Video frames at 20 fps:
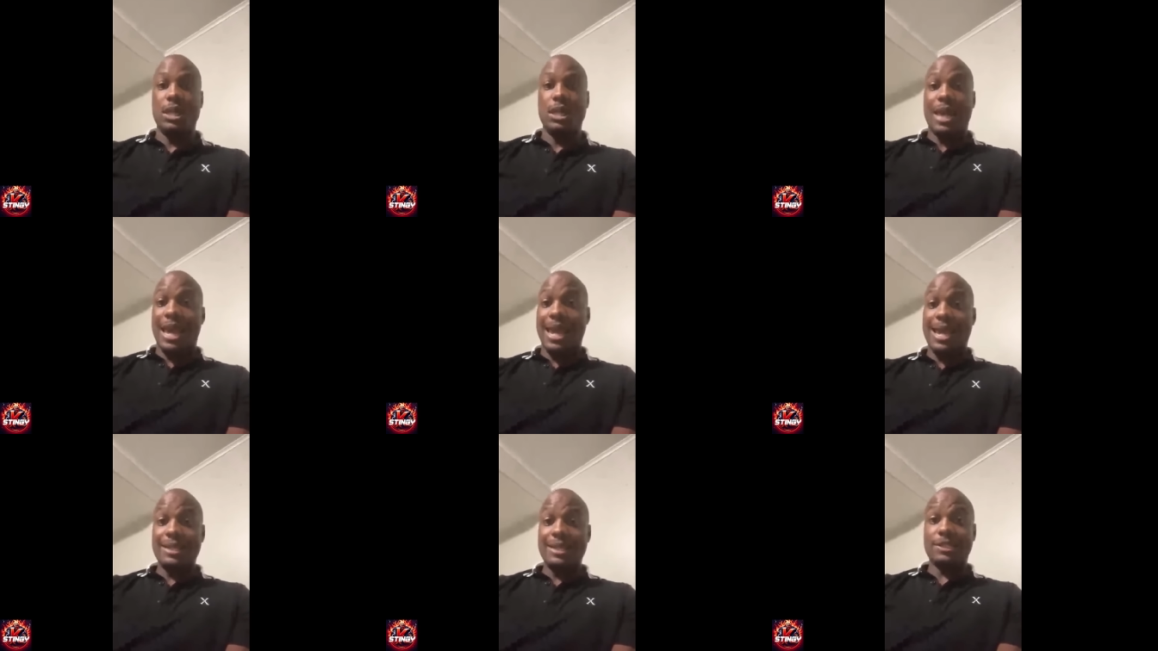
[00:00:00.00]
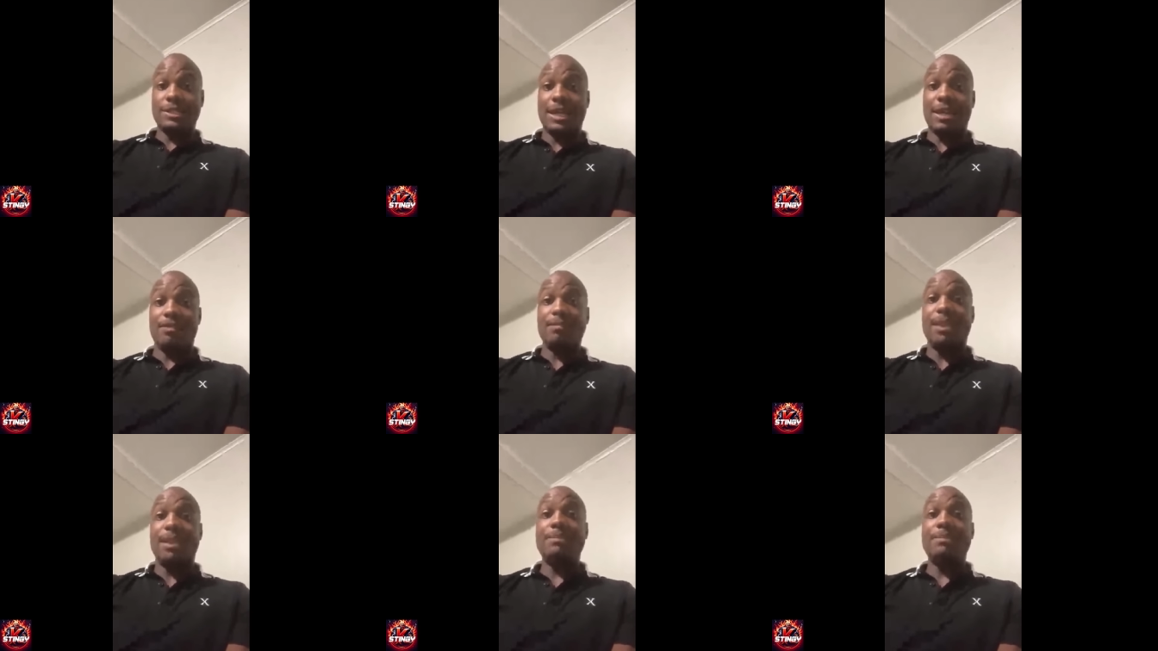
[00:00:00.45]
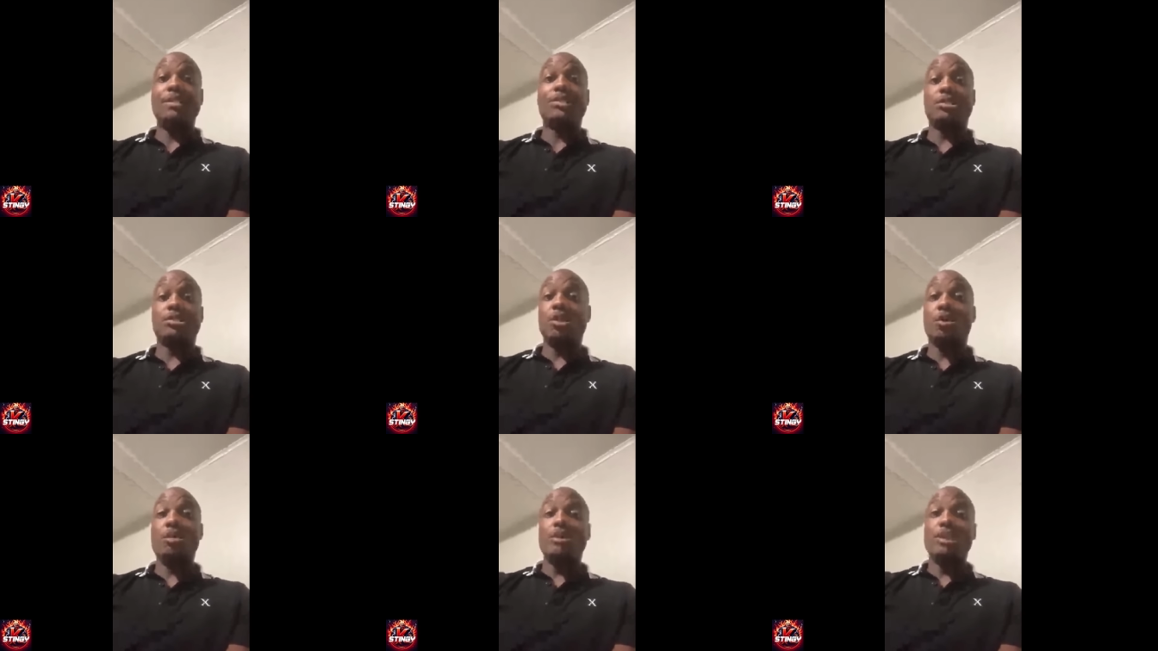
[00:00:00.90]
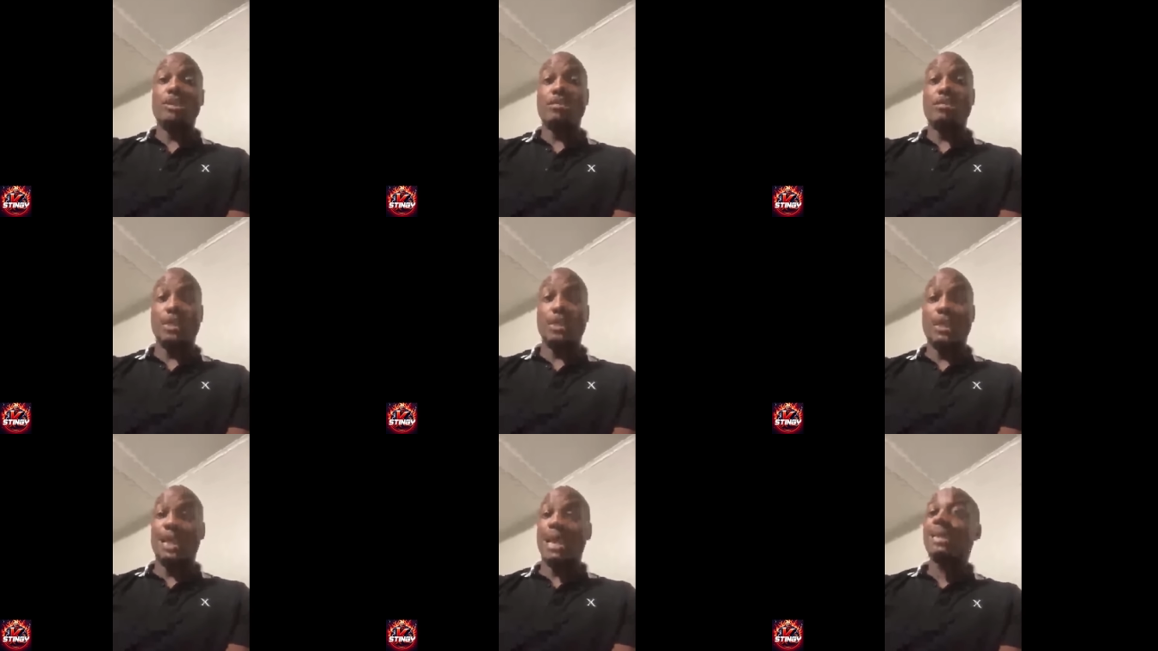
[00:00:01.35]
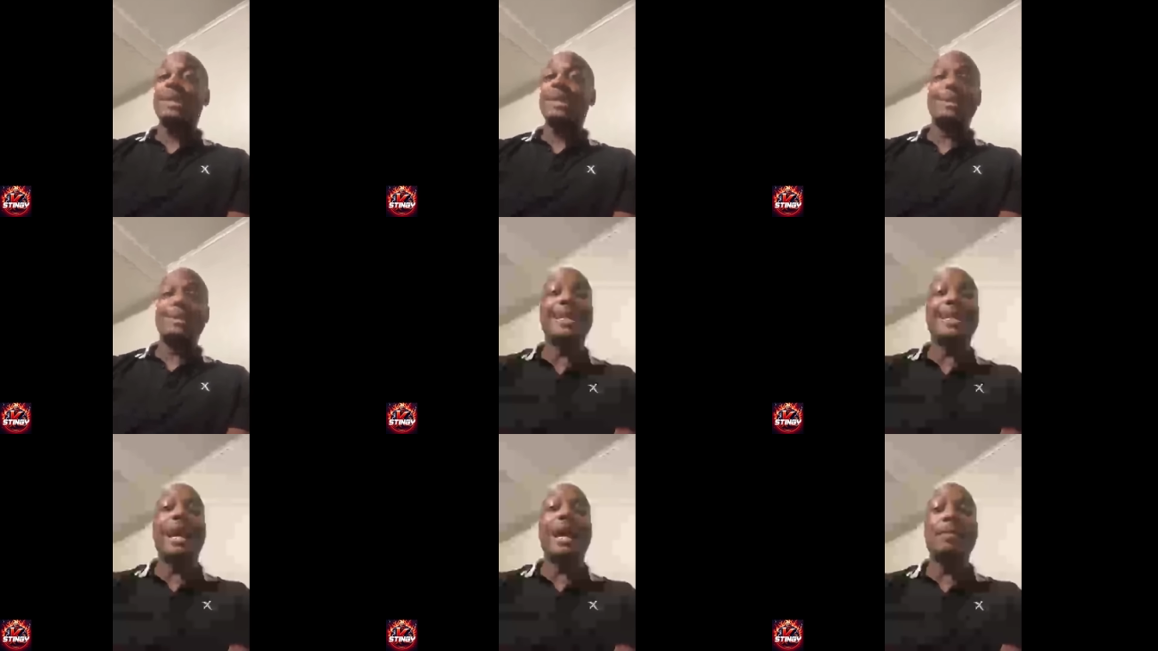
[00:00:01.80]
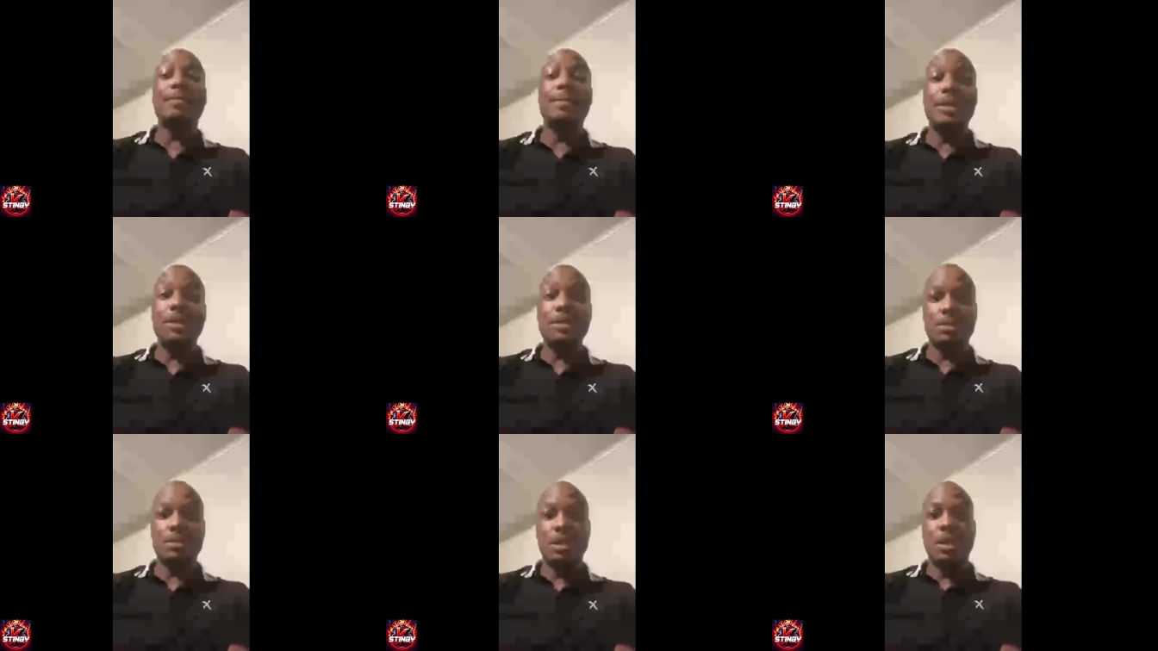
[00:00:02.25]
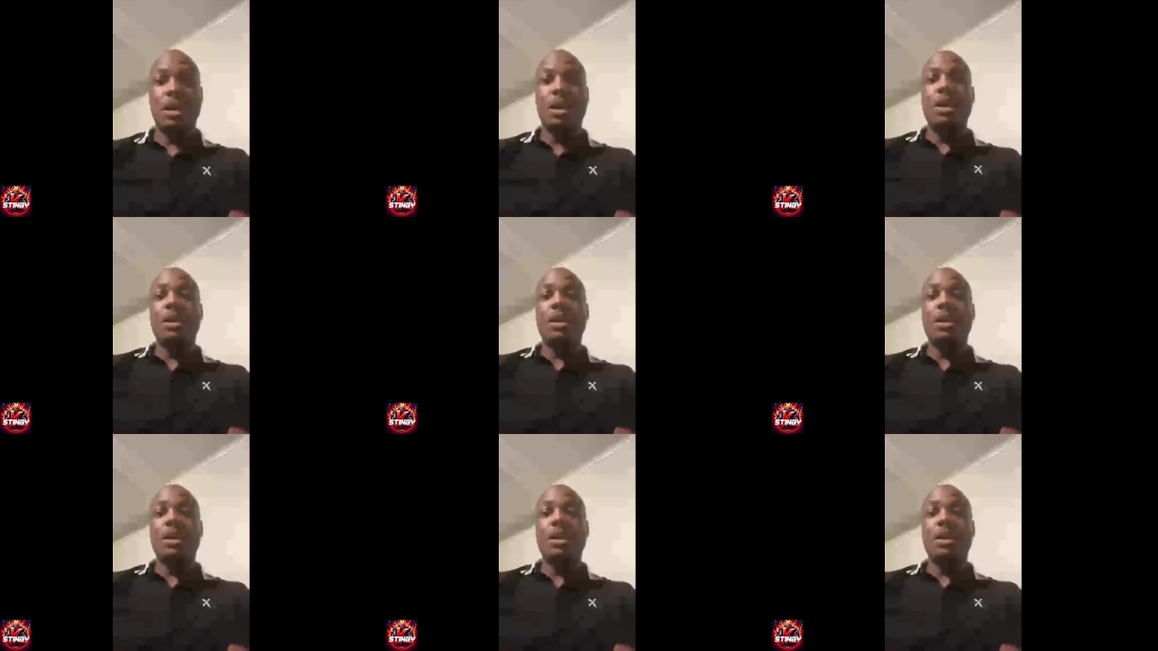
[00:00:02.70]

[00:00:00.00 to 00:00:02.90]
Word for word: Angel have made me so much money. I can't say how much